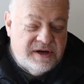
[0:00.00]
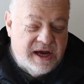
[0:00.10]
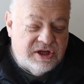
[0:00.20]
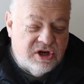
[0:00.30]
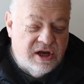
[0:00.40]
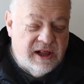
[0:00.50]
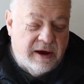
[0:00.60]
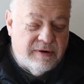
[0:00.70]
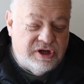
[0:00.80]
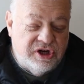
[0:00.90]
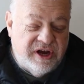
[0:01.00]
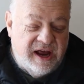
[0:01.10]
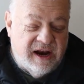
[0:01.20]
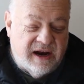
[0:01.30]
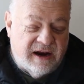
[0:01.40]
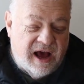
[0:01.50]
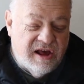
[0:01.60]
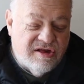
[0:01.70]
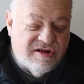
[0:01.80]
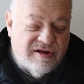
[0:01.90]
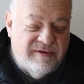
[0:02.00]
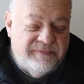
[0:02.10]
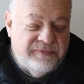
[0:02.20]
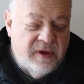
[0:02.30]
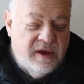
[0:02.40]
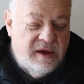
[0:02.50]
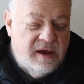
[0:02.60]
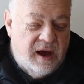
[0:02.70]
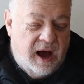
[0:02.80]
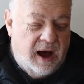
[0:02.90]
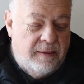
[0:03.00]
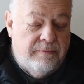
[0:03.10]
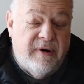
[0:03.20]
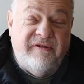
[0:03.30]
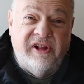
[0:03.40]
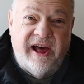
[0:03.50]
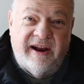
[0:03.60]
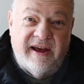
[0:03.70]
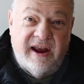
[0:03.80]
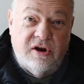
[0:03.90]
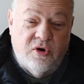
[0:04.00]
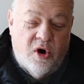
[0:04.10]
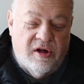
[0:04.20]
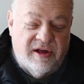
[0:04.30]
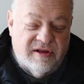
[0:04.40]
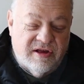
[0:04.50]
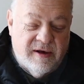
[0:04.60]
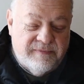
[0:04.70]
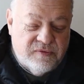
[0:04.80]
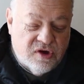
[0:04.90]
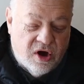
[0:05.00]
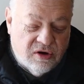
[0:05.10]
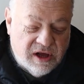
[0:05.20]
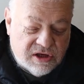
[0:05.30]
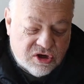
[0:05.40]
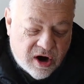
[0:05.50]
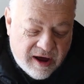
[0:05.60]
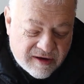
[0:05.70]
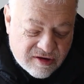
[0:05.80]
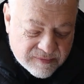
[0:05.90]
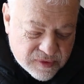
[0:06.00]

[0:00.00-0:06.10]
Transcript: Tastes good, like what you'd get in a nice uh, muffaletta in New Orleans. So let's try it.